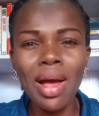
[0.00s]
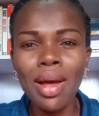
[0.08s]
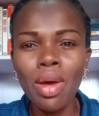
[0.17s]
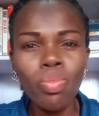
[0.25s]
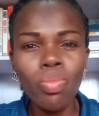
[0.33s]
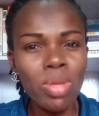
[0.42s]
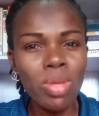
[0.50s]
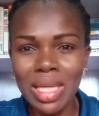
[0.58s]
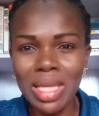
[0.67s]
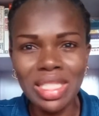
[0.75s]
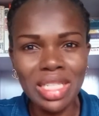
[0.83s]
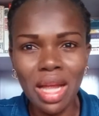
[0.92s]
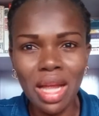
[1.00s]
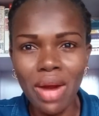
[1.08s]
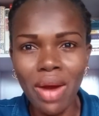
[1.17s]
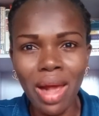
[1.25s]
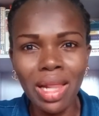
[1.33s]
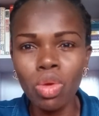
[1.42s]
women
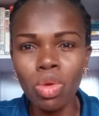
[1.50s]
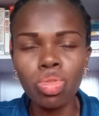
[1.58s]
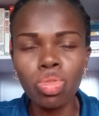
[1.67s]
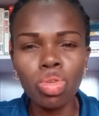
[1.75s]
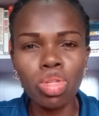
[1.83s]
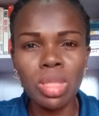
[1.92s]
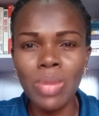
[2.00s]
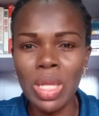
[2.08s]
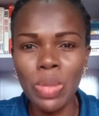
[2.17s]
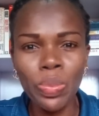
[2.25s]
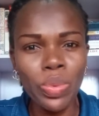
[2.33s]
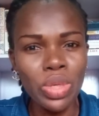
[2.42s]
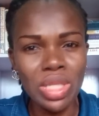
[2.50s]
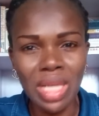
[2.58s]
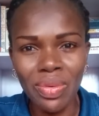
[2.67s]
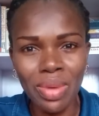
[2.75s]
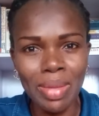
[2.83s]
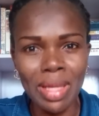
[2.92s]
generally, not just menopausal
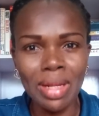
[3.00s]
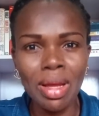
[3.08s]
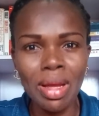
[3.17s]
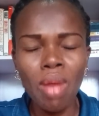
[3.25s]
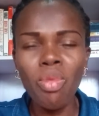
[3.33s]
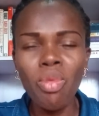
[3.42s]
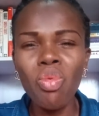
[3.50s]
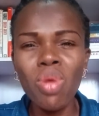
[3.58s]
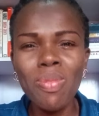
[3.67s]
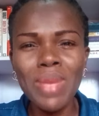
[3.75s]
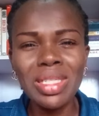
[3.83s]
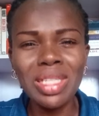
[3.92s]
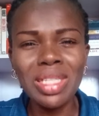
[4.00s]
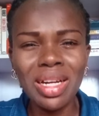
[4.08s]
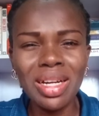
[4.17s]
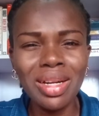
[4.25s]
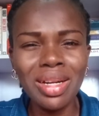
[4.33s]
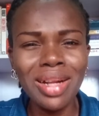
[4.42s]
women, but women
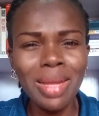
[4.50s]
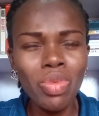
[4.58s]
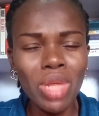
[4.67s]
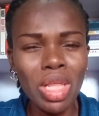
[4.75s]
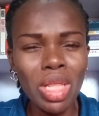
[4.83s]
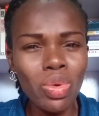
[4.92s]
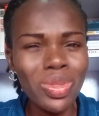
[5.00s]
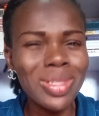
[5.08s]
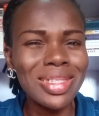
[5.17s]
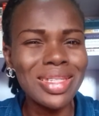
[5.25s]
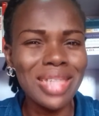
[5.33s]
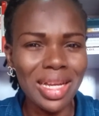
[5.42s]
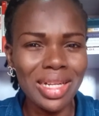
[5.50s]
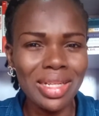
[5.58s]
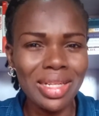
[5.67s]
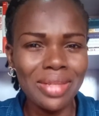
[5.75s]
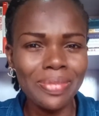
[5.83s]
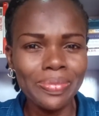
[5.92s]
generally. Let me really understand
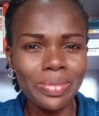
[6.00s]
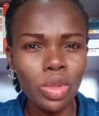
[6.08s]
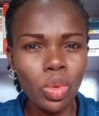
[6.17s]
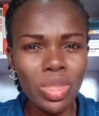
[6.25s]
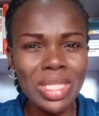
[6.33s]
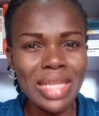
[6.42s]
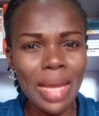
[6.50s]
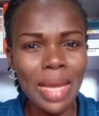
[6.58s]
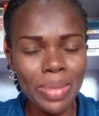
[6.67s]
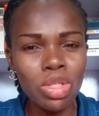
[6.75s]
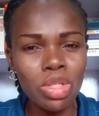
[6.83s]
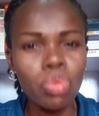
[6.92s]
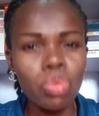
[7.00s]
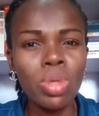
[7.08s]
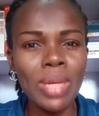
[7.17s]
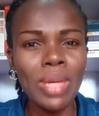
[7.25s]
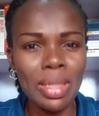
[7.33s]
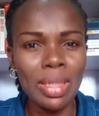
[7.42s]
what is happening to
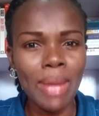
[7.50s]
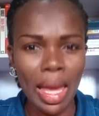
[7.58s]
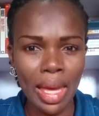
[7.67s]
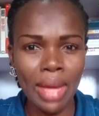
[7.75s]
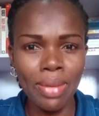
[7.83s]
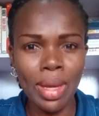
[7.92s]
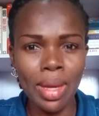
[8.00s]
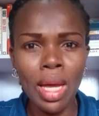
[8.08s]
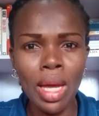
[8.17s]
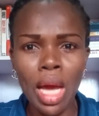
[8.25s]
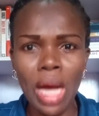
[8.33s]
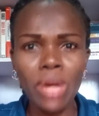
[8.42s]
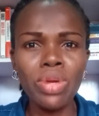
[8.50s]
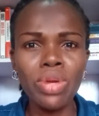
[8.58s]
women in my area. I know